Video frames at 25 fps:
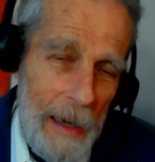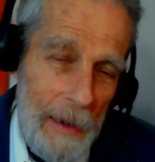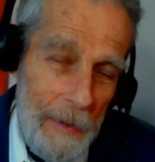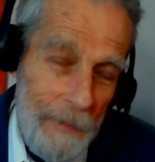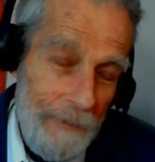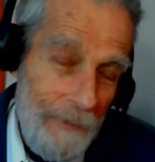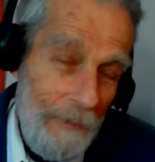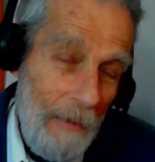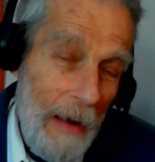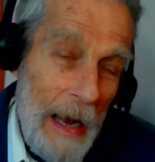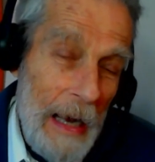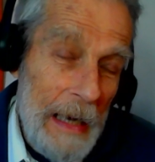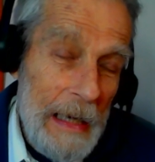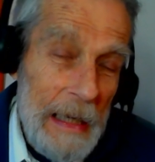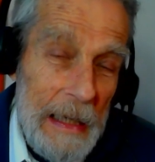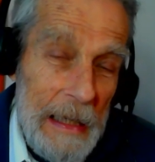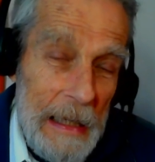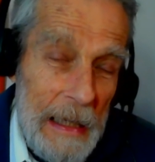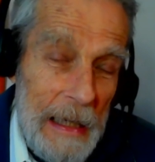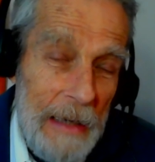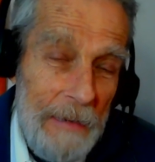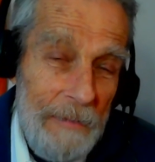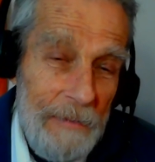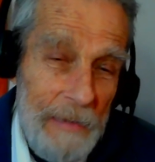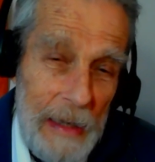Friday
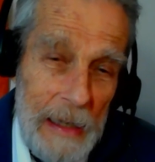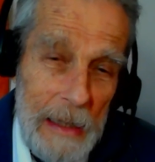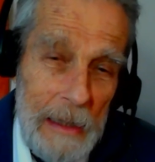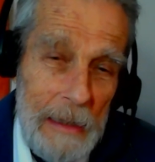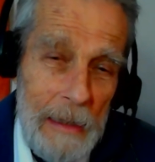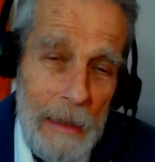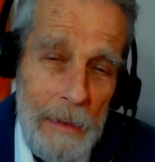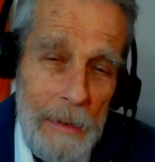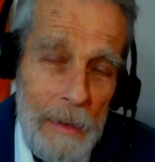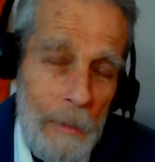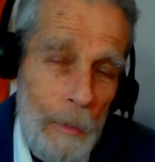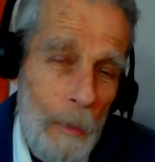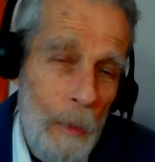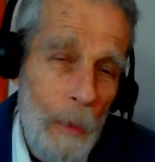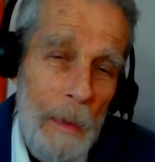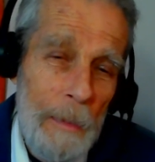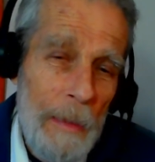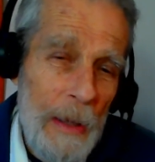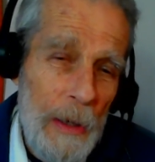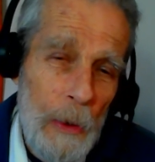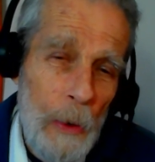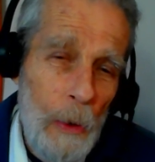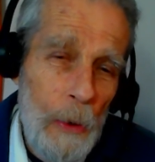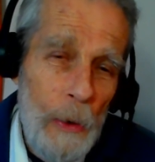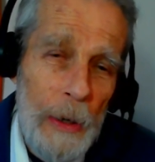evening,
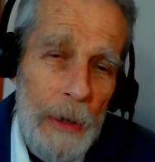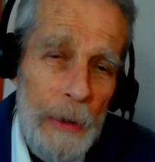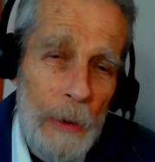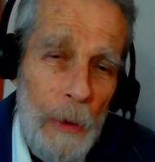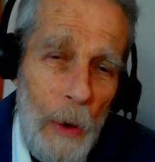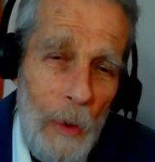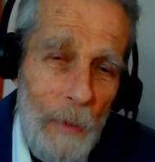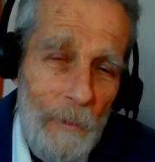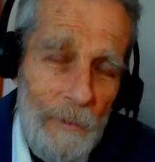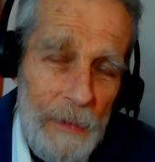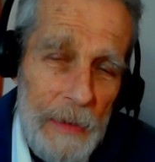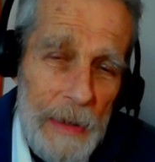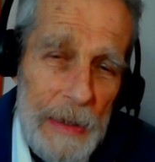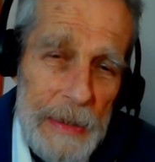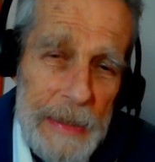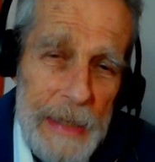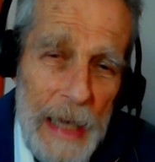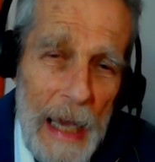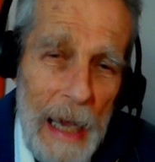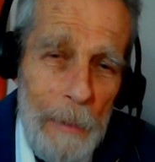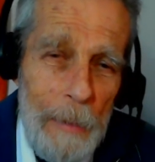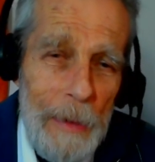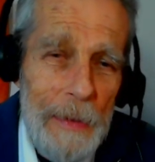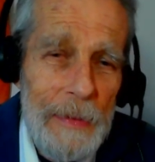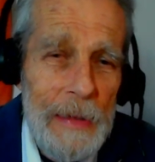women hurried home for the
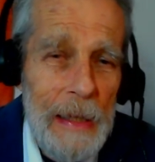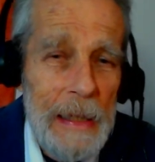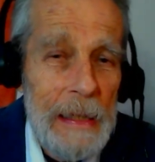Sabbath.